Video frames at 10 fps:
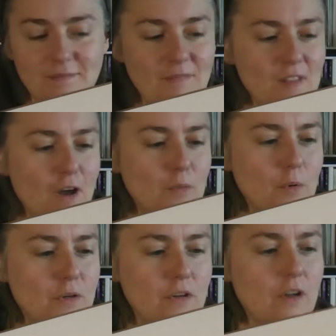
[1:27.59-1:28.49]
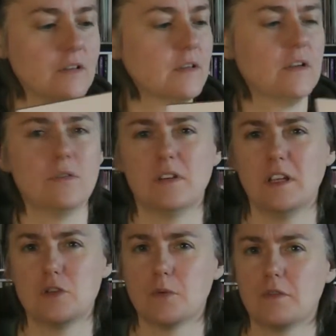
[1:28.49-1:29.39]
However you want to call it. I don't know the
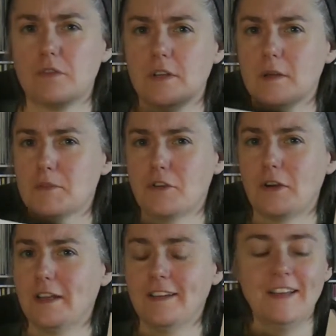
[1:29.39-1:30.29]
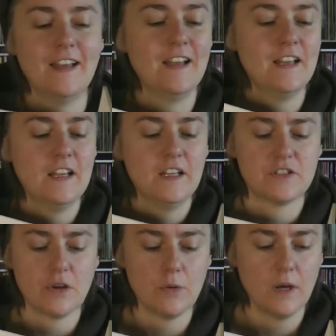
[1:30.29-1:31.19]
English word for it, I'm sorry.
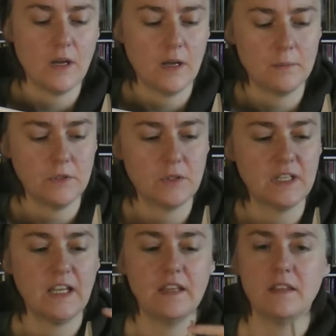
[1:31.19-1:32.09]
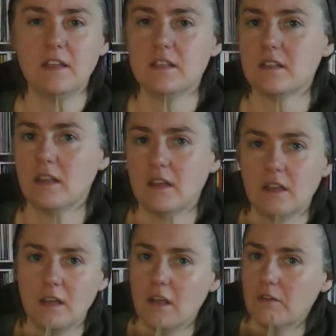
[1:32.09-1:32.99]
So you can get these
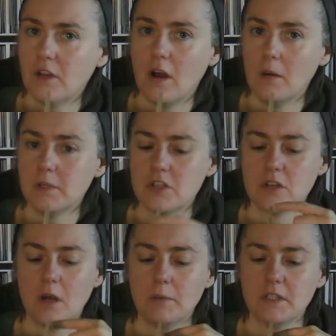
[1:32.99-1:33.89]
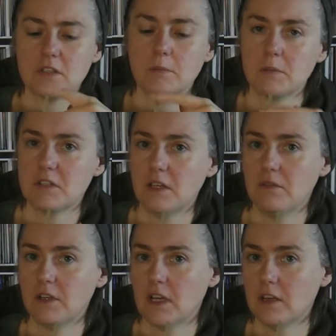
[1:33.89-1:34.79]
in every hobby shop, and sometimes they
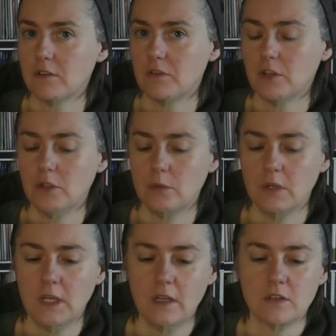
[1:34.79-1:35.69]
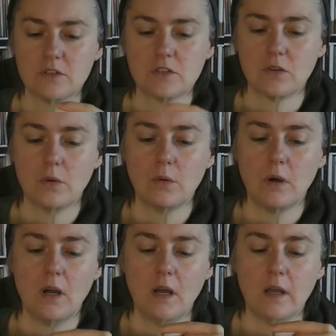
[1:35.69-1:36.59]
even cut it for you.
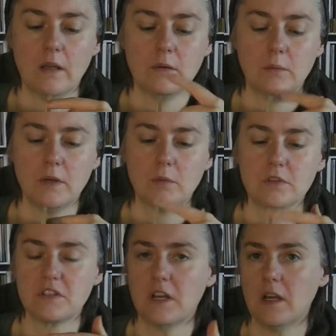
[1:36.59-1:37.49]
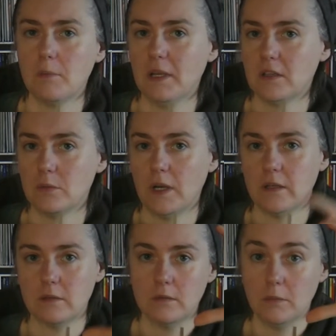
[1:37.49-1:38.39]
So when I was there, I made
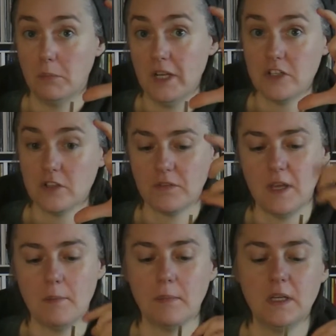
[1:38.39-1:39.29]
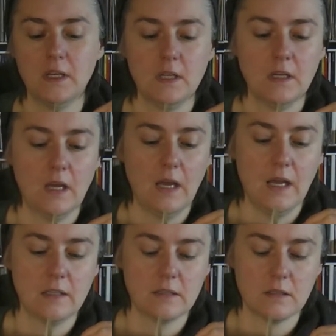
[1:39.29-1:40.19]
quite a bunch of them,
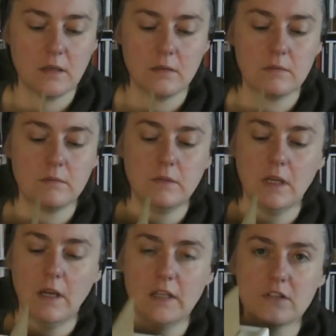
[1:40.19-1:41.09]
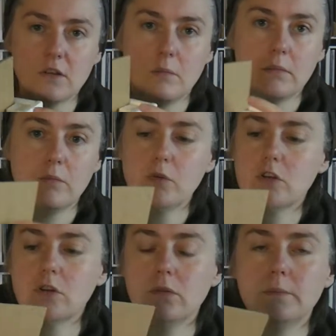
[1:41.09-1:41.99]
and had some
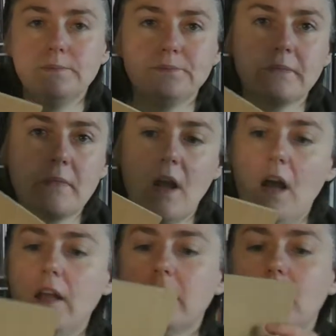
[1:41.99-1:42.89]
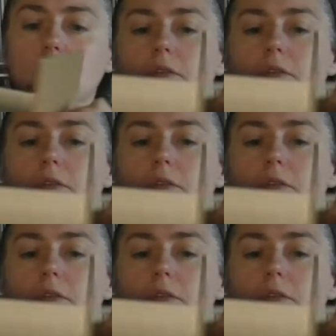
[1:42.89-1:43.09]
wood glue, and I glued